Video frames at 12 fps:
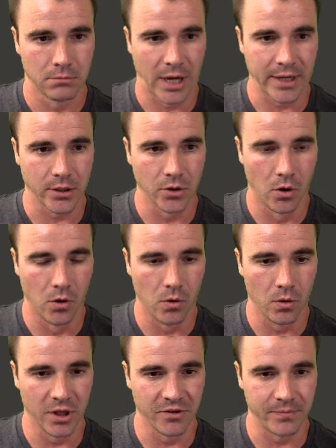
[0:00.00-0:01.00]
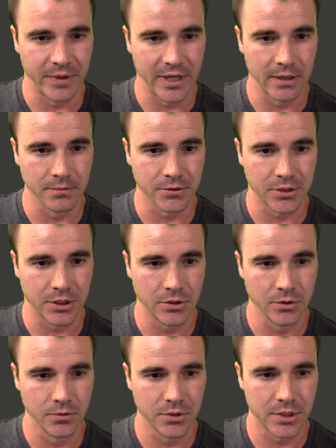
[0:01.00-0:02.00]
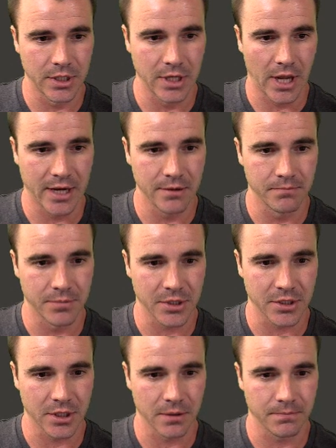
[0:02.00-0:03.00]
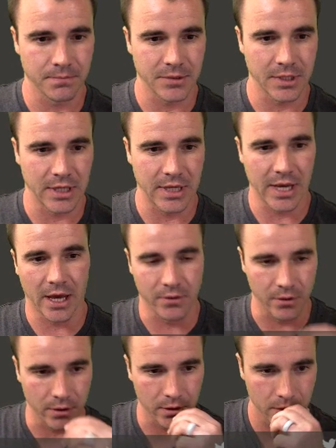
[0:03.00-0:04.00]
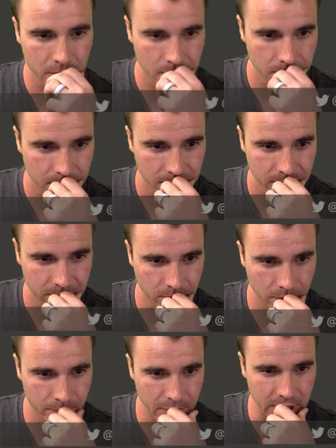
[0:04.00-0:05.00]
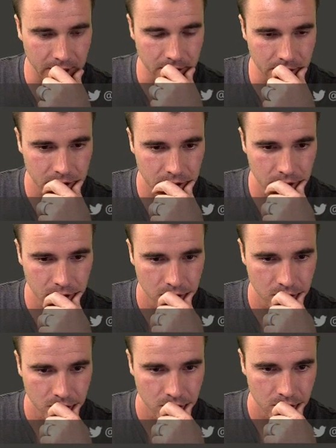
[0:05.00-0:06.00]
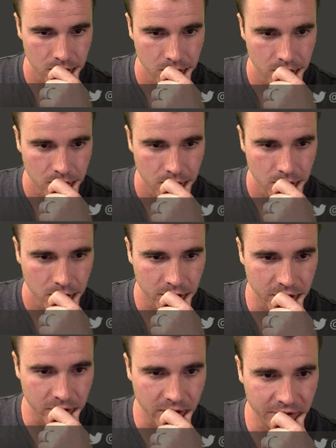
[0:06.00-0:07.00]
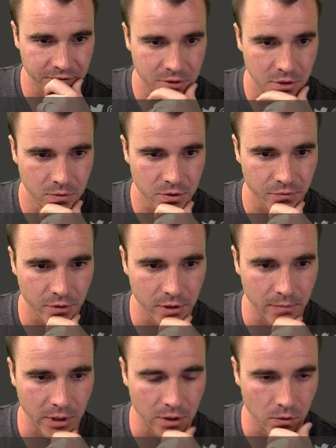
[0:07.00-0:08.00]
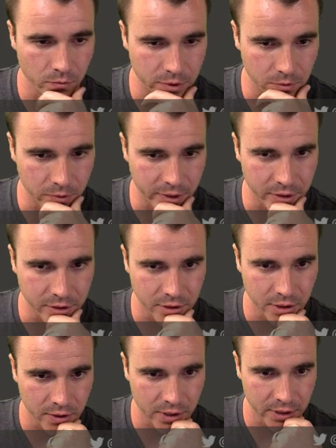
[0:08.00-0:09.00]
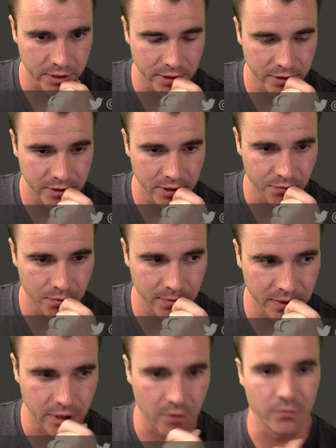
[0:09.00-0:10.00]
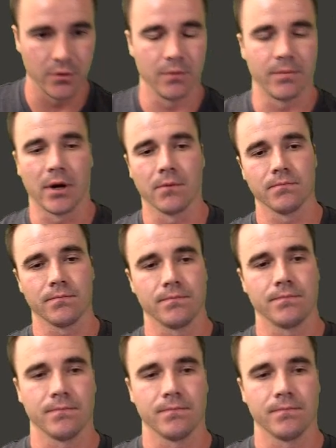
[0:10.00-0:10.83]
my goal of being able to use the knight and bishop together remains. Okay, so f2 is really my only weakness here. I guess I just have to be careful about